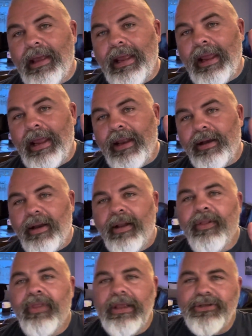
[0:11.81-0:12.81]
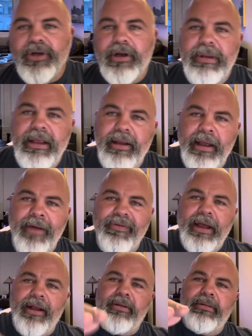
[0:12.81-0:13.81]
and these are going to be, I've
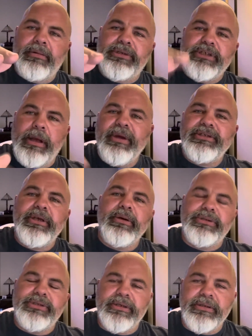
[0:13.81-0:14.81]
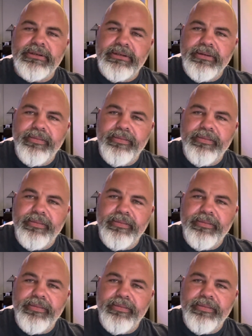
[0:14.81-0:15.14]
got some excuses,